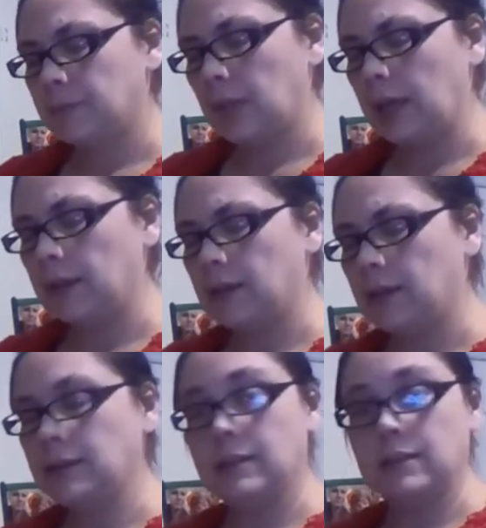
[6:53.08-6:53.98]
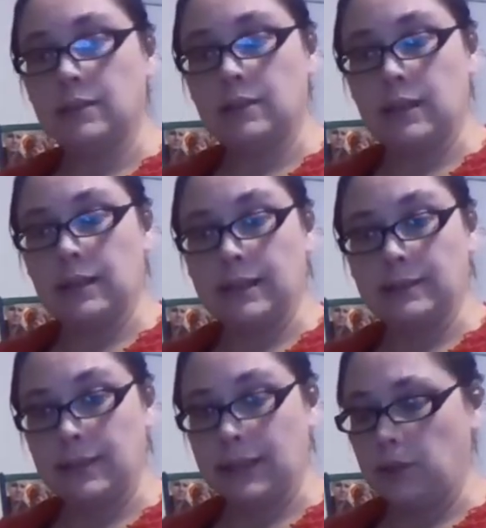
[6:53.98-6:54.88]
And this is the glass
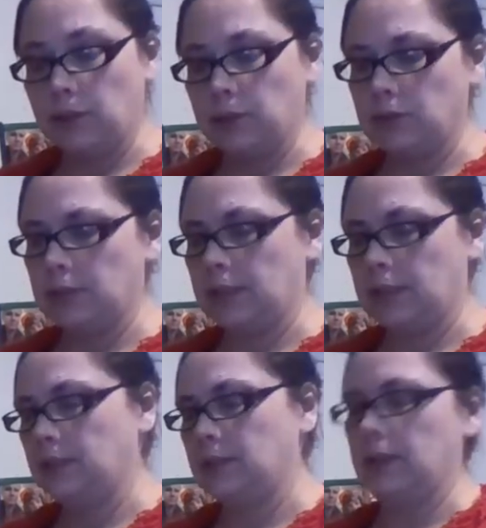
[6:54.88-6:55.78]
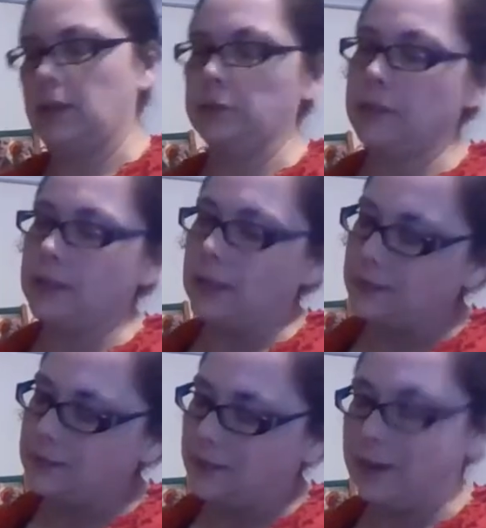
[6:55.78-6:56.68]
that I use. It is the only
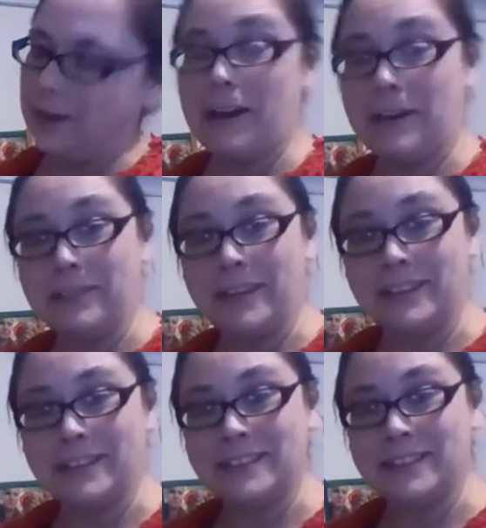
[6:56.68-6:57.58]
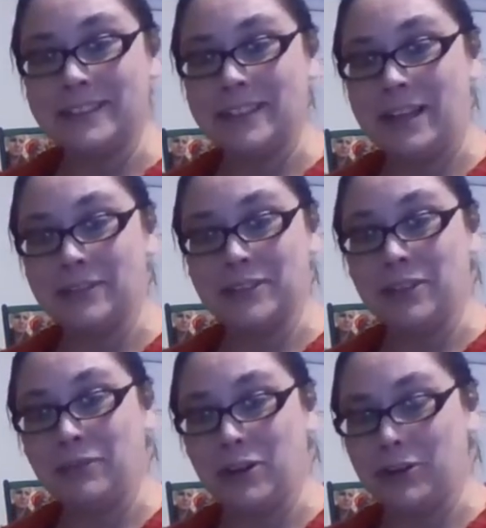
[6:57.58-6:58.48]
glass that I have that doesn't have stuff
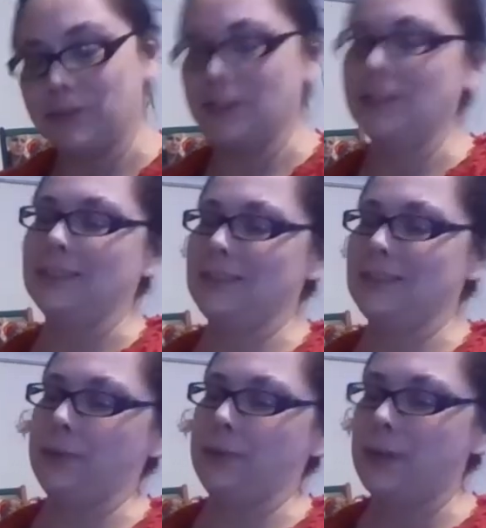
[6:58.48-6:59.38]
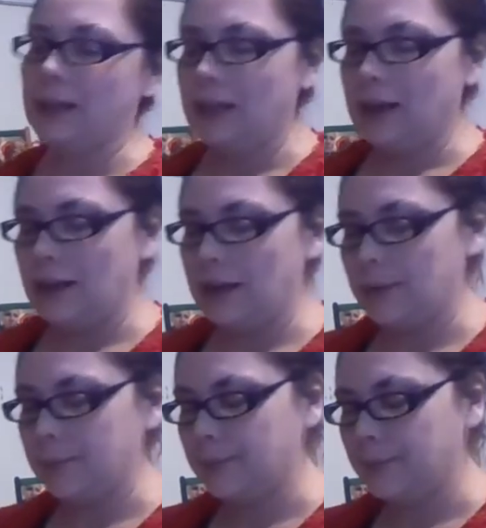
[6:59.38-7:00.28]
all over it. So
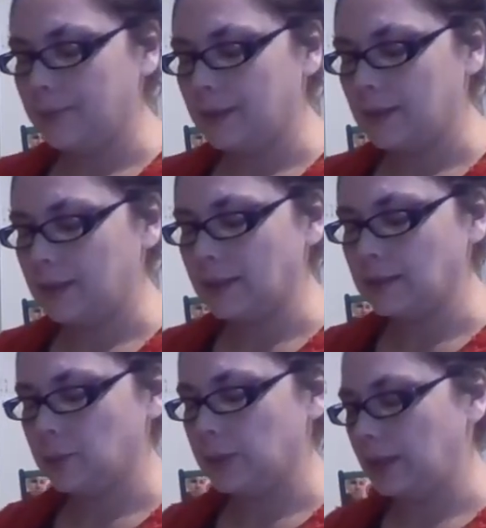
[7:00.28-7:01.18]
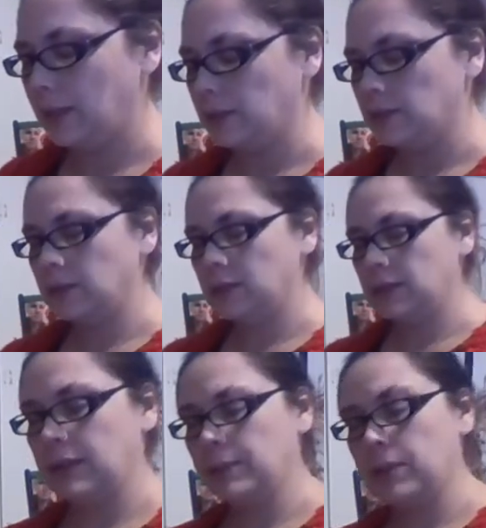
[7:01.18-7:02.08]
that's the one I use.
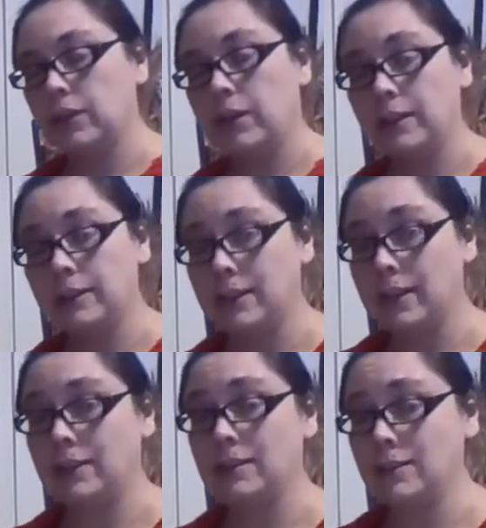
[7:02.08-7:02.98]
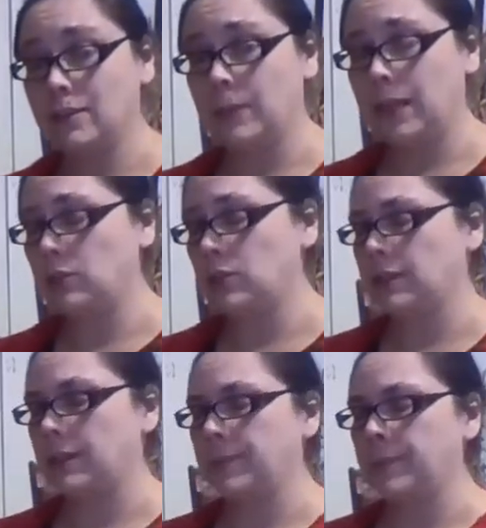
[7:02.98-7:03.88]
I'm going to crack this egg, and this is going to be interesting.